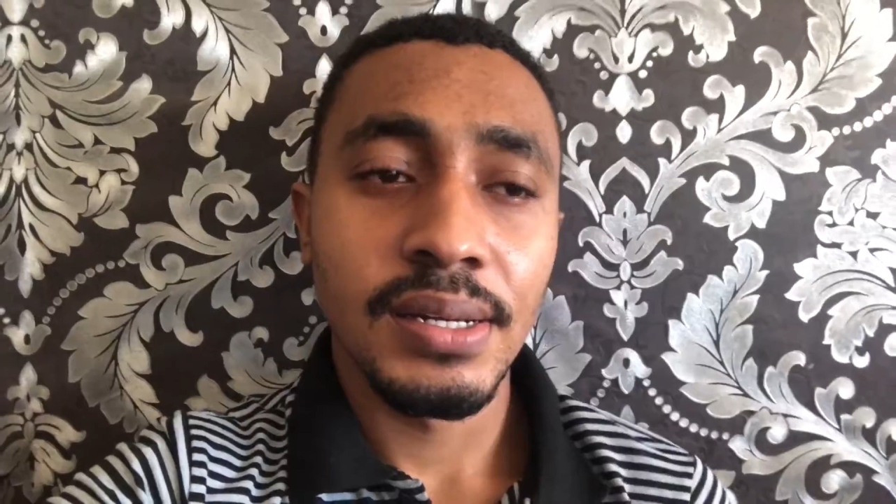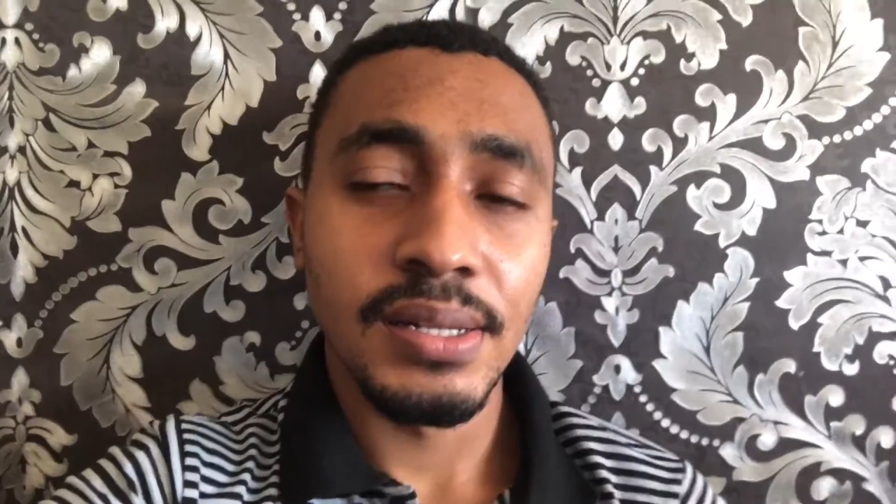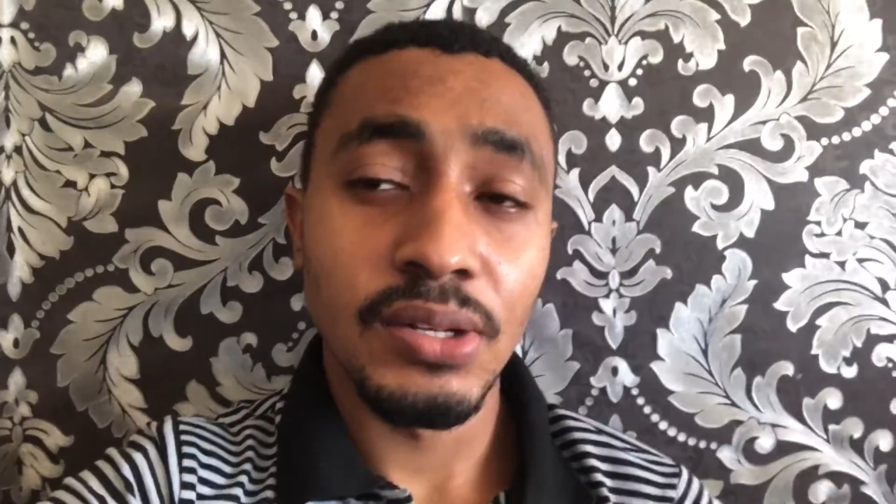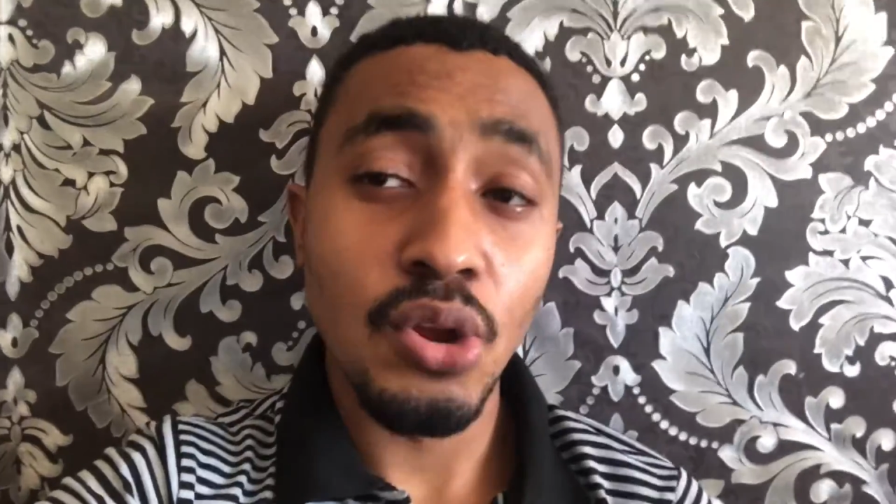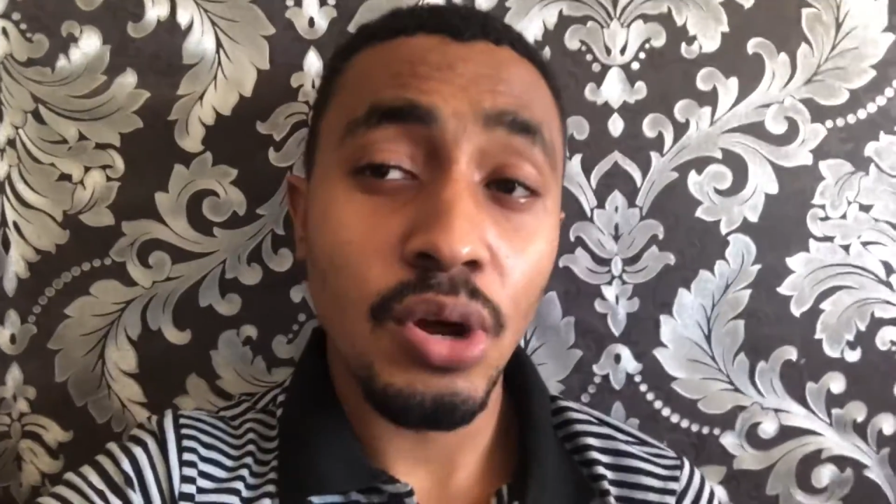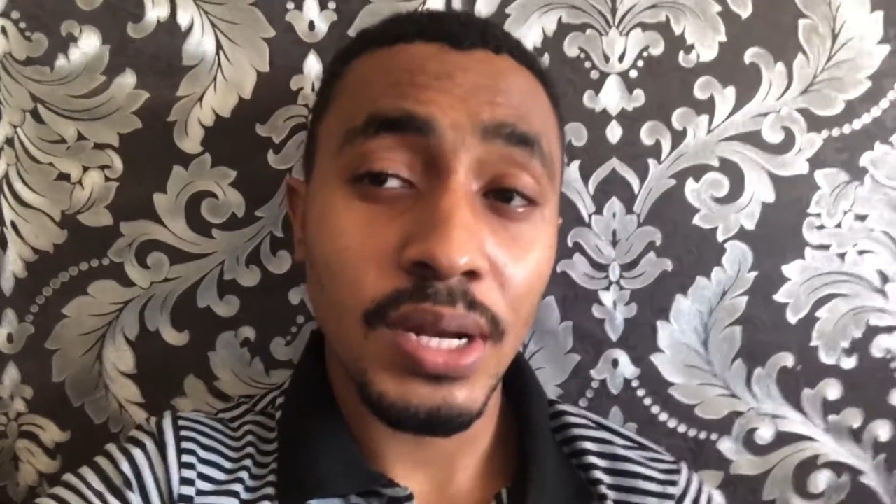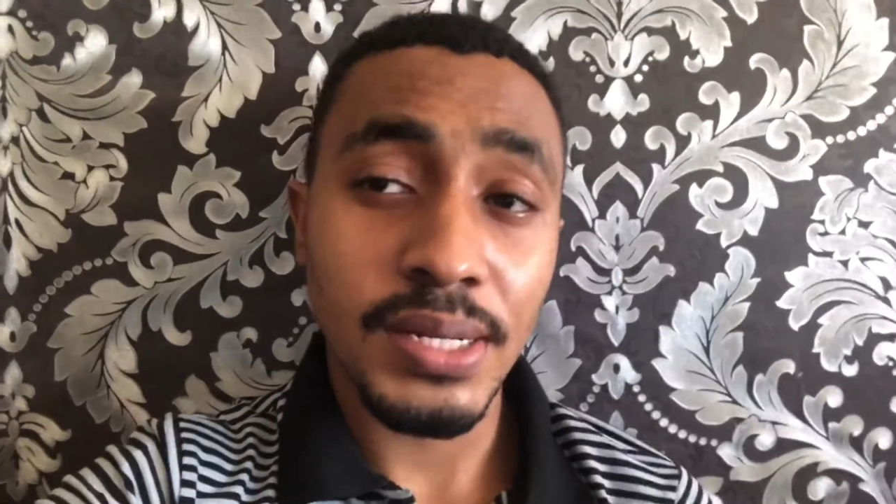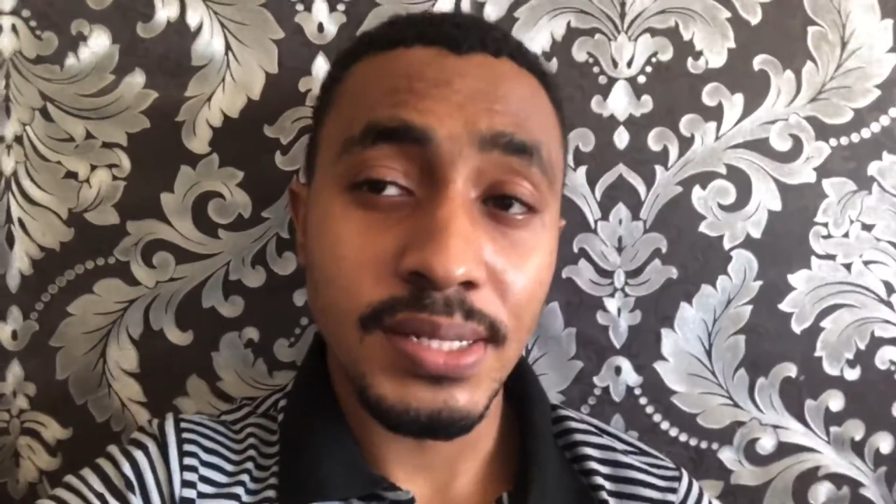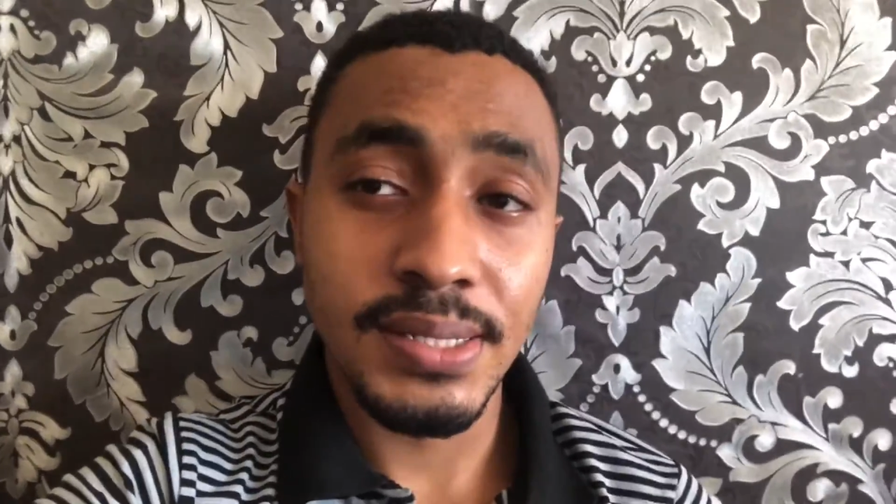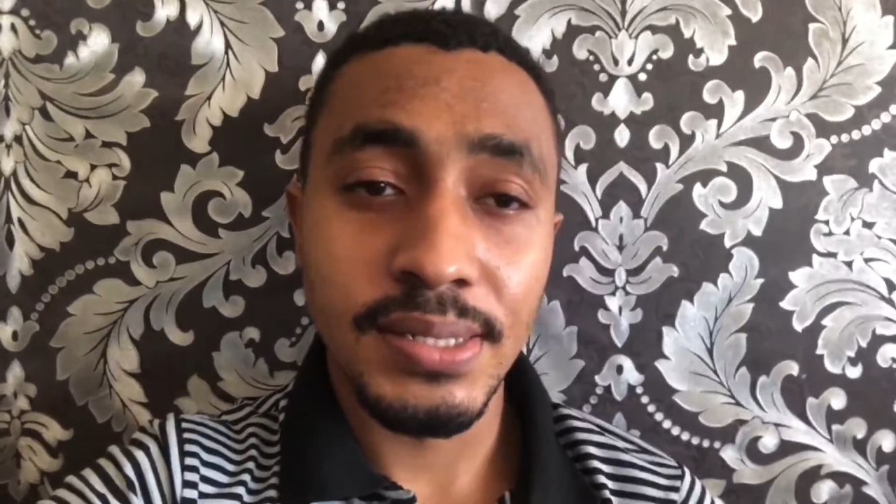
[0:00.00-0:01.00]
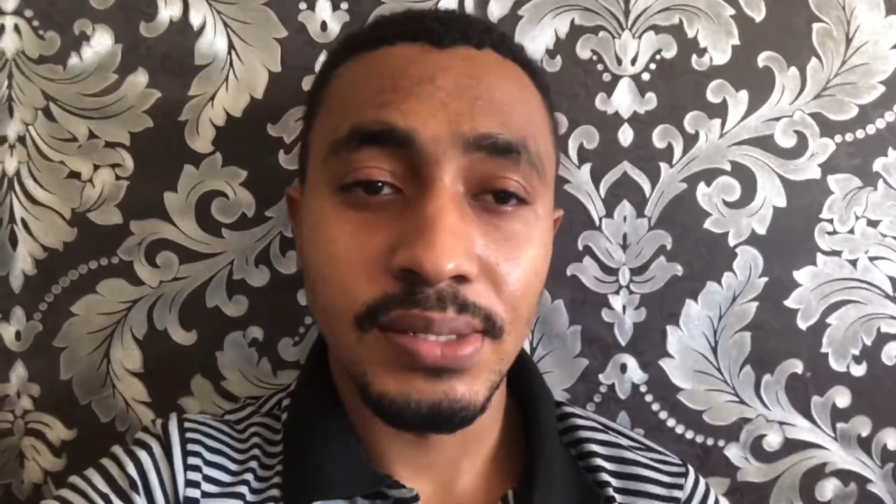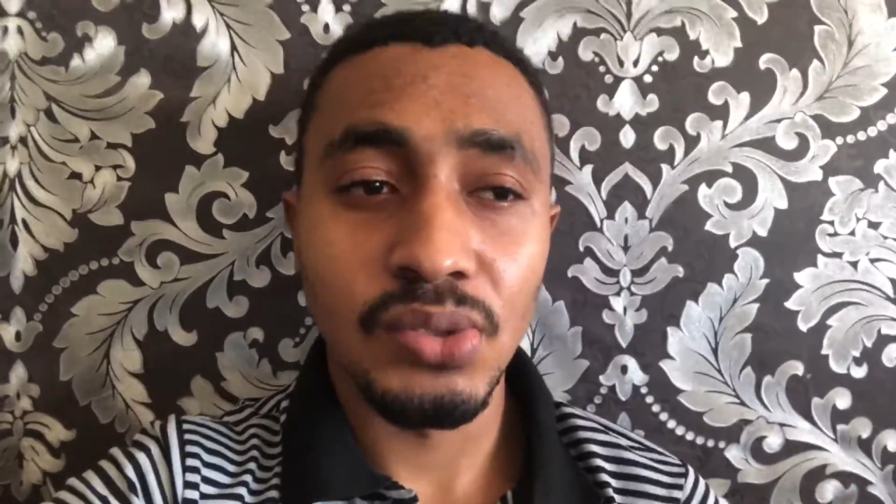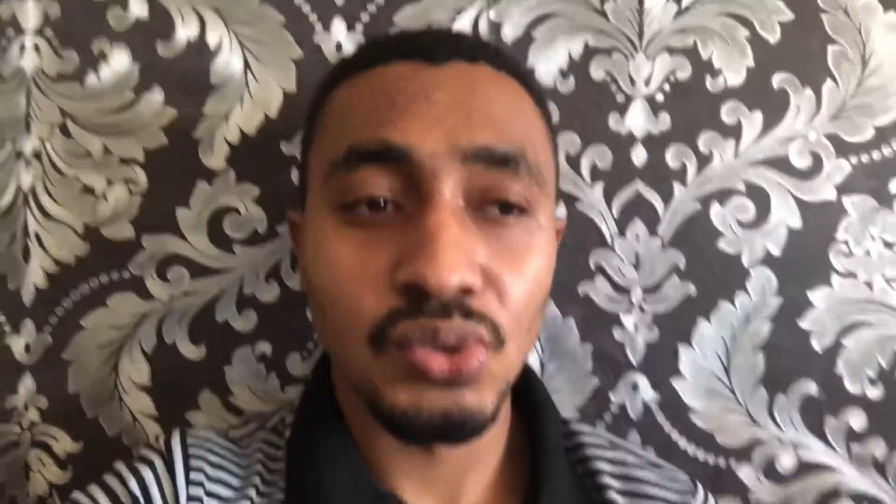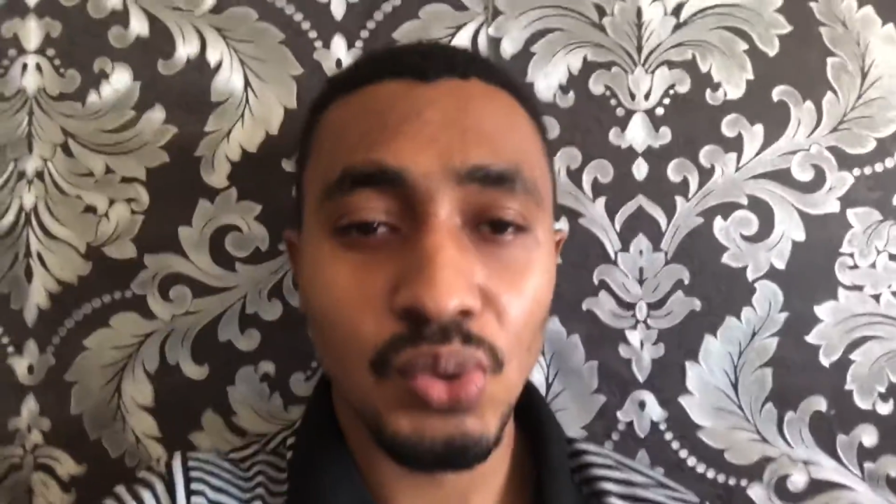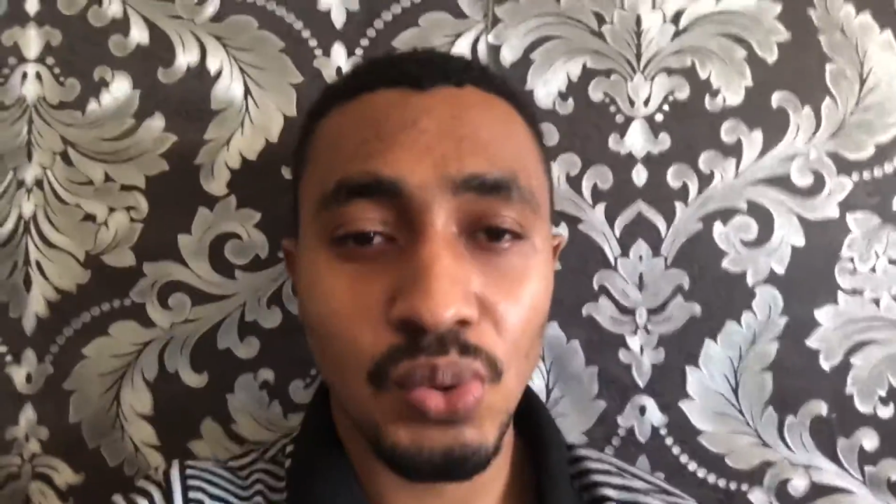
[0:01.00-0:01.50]
donuts
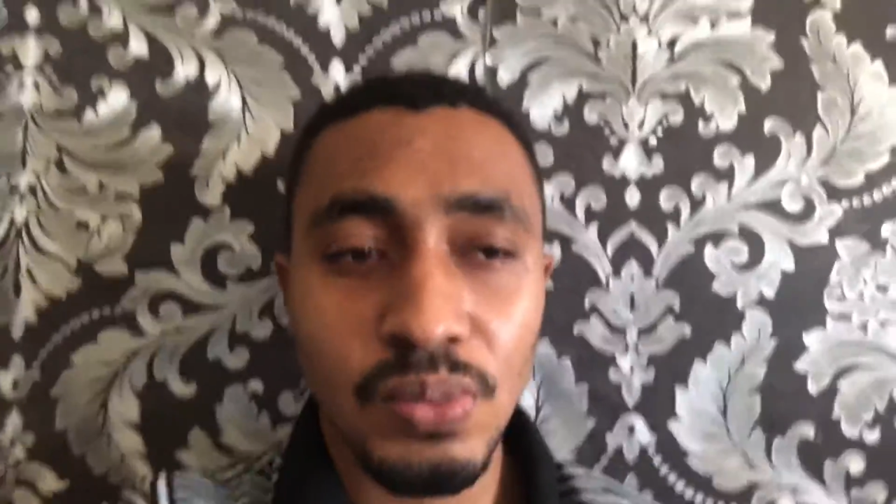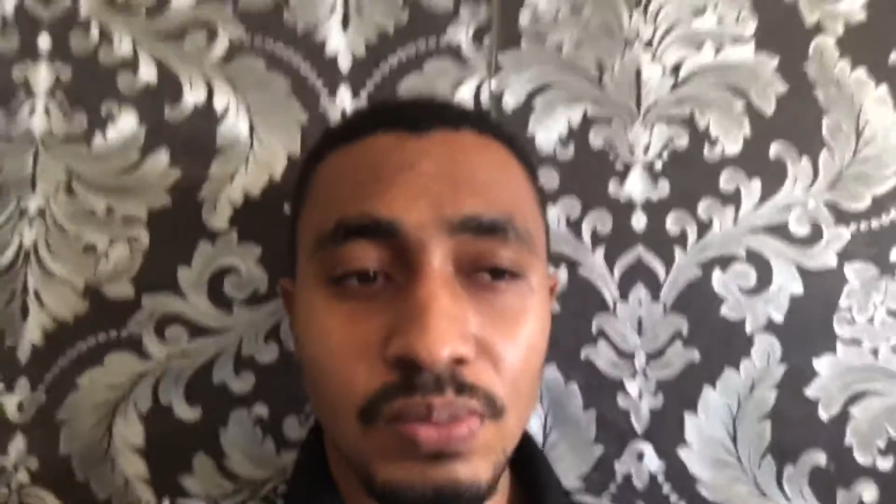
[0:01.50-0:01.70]
so